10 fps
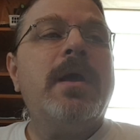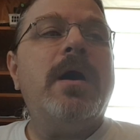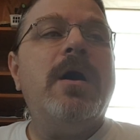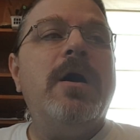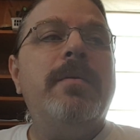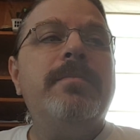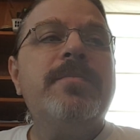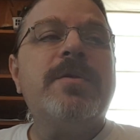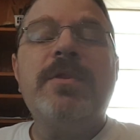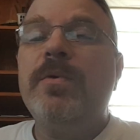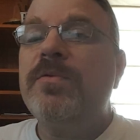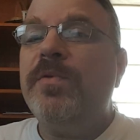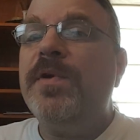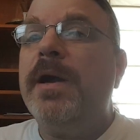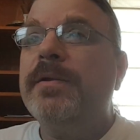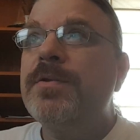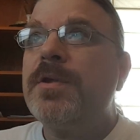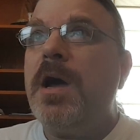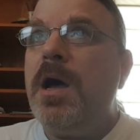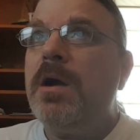Some of the ones we've got in
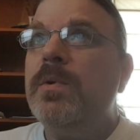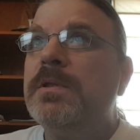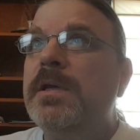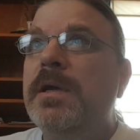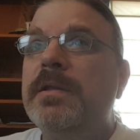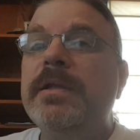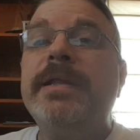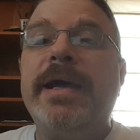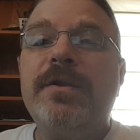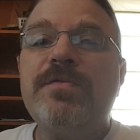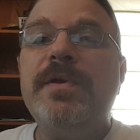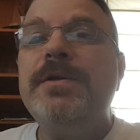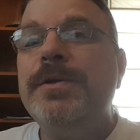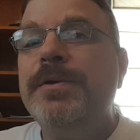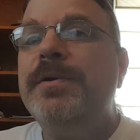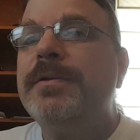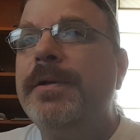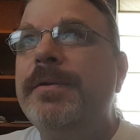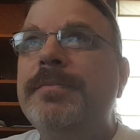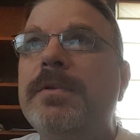stock with the Atlantis V2 at
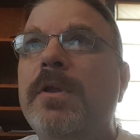the